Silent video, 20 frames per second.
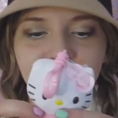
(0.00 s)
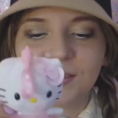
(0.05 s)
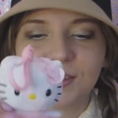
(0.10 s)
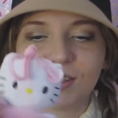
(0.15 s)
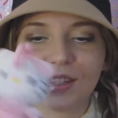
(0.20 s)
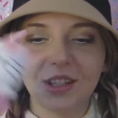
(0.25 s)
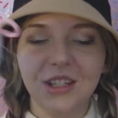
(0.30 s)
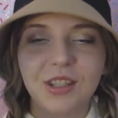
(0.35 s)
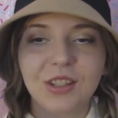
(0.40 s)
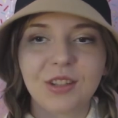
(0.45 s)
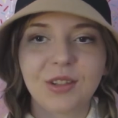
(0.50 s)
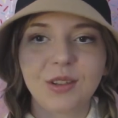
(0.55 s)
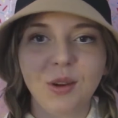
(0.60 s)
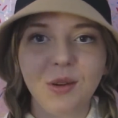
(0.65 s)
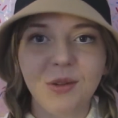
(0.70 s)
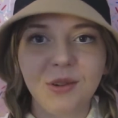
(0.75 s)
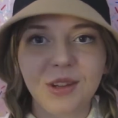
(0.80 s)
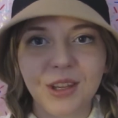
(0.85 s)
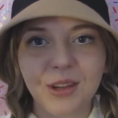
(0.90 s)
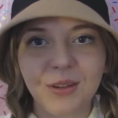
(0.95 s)
She's
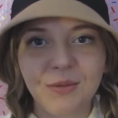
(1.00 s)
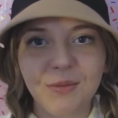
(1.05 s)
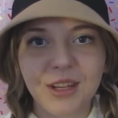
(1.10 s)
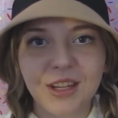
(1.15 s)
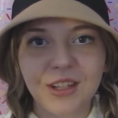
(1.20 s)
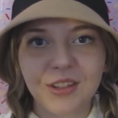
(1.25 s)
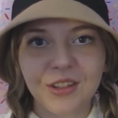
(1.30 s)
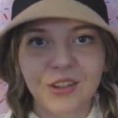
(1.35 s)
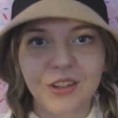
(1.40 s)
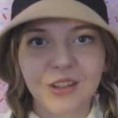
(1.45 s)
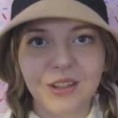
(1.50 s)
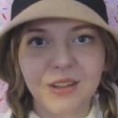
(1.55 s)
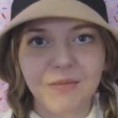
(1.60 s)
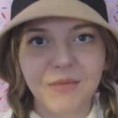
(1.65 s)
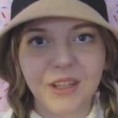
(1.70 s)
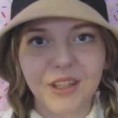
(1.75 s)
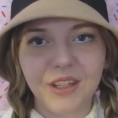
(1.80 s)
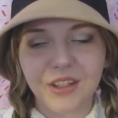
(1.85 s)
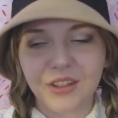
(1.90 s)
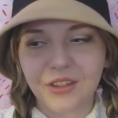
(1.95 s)
so cute because she's a
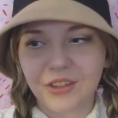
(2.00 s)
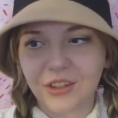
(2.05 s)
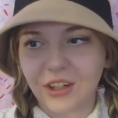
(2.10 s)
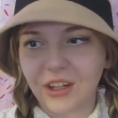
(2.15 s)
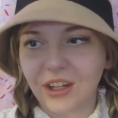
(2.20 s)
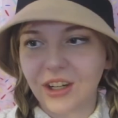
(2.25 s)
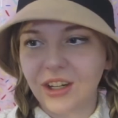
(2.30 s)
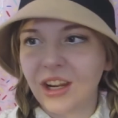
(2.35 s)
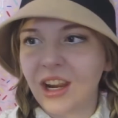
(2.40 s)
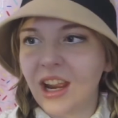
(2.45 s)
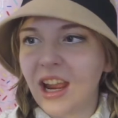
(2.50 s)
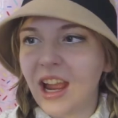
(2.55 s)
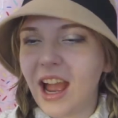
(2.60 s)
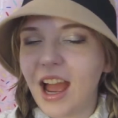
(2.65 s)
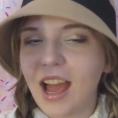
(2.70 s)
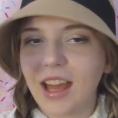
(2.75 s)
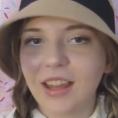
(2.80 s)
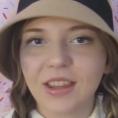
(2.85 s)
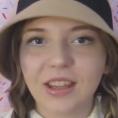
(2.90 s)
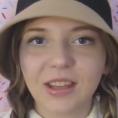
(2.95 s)
miniature.
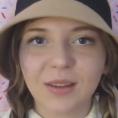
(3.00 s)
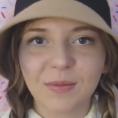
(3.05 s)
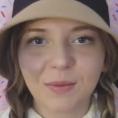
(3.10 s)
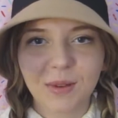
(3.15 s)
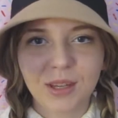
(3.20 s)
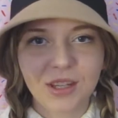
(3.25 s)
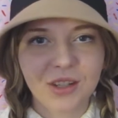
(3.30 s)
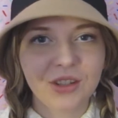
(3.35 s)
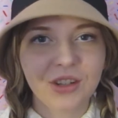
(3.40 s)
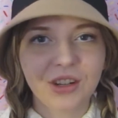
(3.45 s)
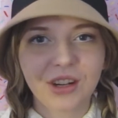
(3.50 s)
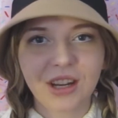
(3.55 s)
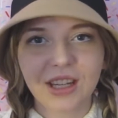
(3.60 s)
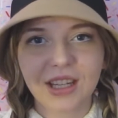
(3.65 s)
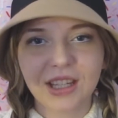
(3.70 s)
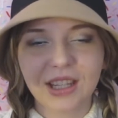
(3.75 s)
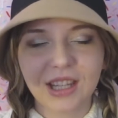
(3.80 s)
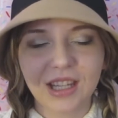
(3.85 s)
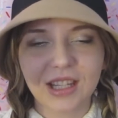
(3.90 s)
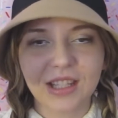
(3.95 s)
I think miniature
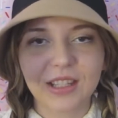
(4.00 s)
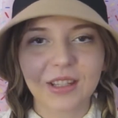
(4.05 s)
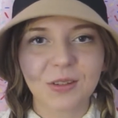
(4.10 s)
anything is